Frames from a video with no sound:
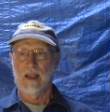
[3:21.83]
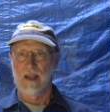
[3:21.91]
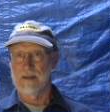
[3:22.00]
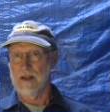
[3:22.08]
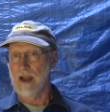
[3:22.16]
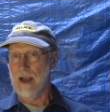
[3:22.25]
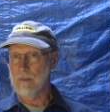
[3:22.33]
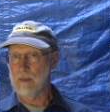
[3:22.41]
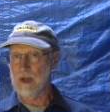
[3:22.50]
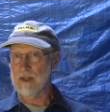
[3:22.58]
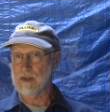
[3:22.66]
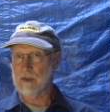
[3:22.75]
and the high
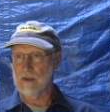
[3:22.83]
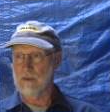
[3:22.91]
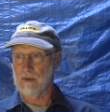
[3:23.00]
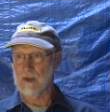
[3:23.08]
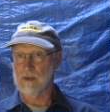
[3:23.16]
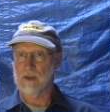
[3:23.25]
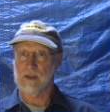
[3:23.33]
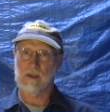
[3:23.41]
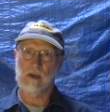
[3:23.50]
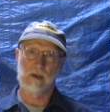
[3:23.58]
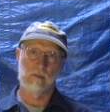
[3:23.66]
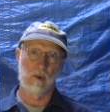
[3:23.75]
pressure refrigerant
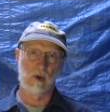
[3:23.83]
started